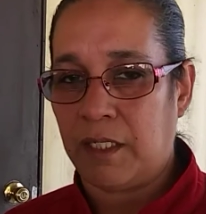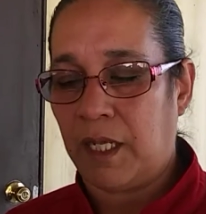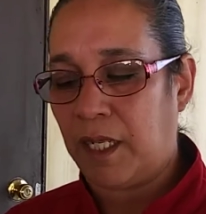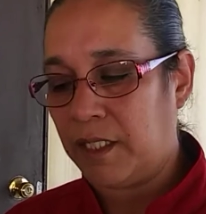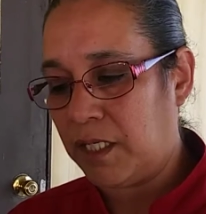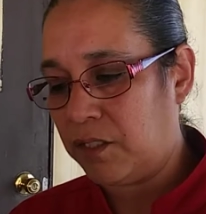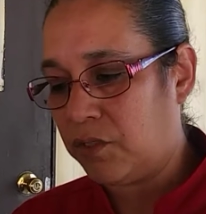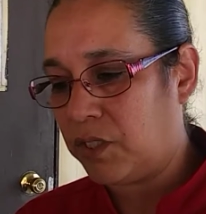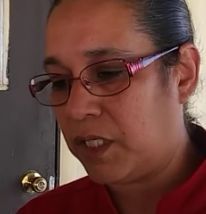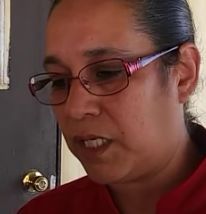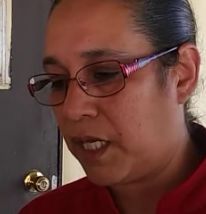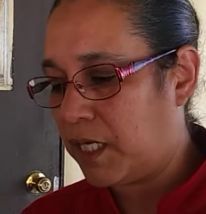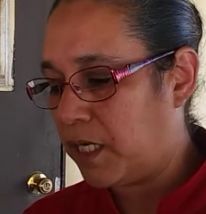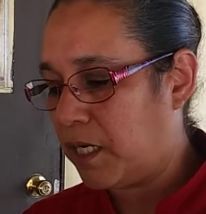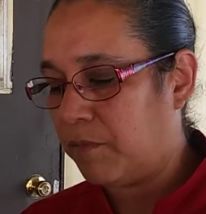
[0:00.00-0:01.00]
and then you can
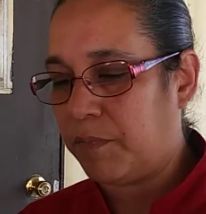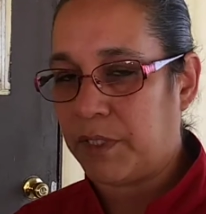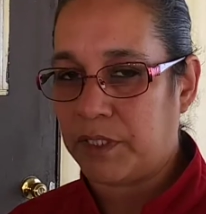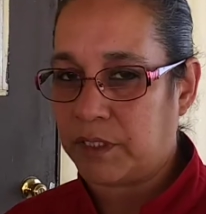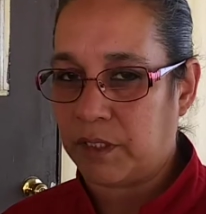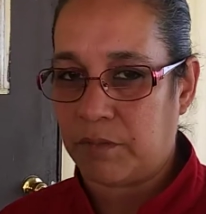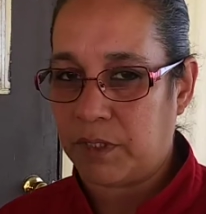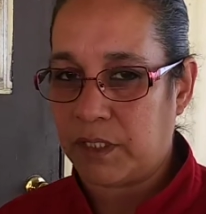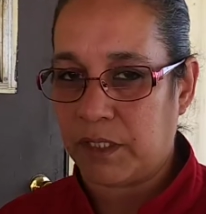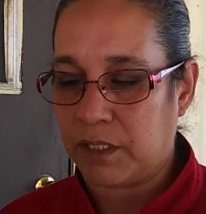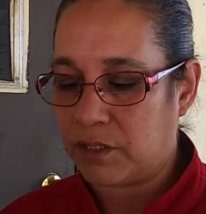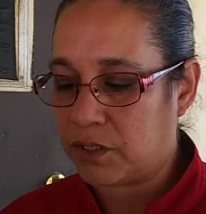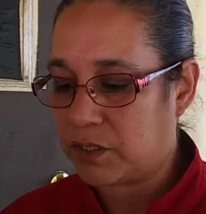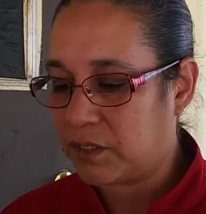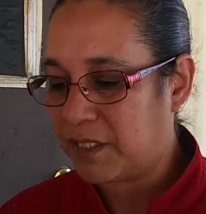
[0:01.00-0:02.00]
cut it up and it's going to be
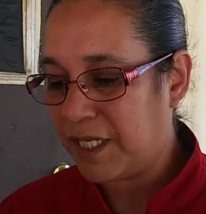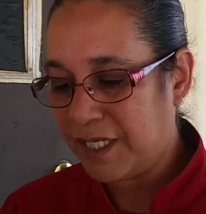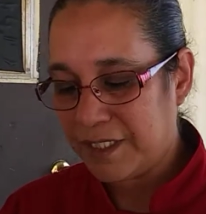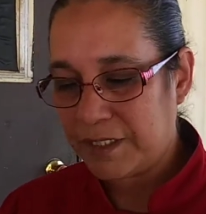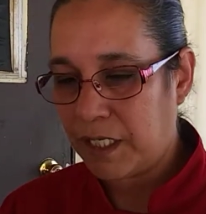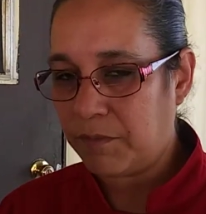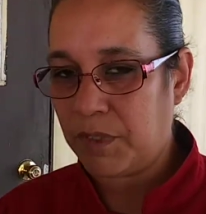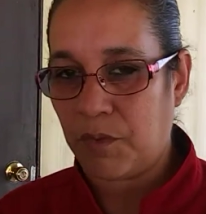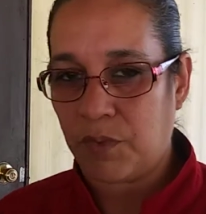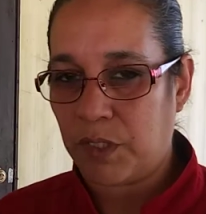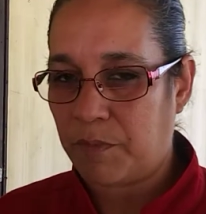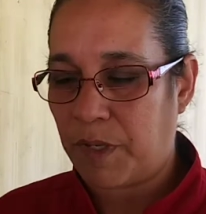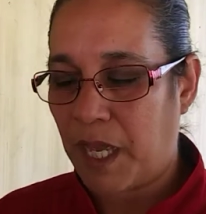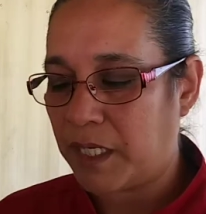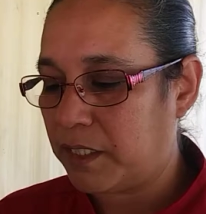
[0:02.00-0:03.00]
delicious. Same thing with a
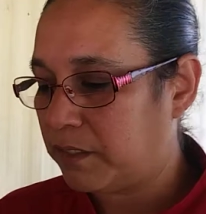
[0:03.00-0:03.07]
patty.